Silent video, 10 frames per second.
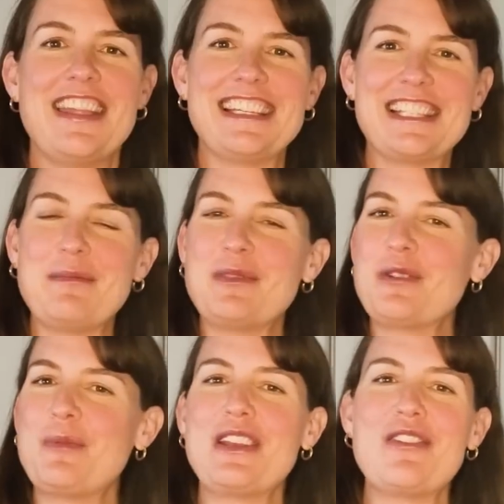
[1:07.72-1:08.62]
There seems
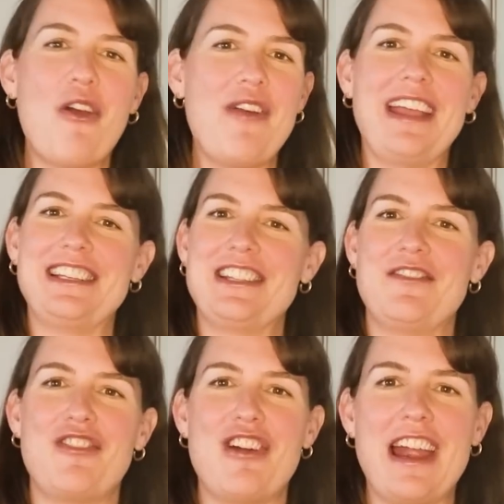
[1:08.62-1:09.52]
to be no end to the
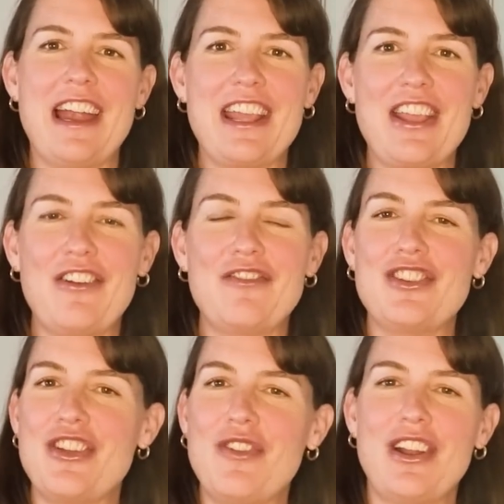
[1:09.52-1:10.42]
variety of
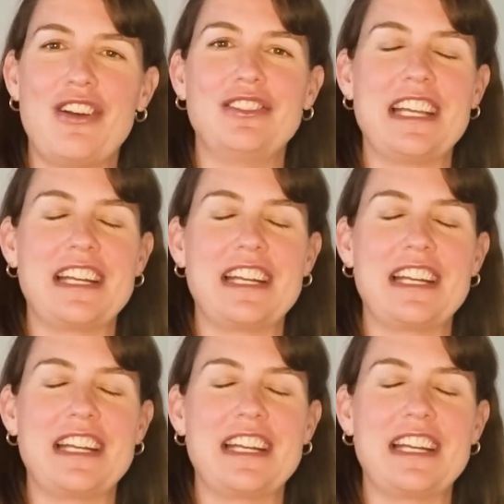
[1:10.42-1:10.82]
new and old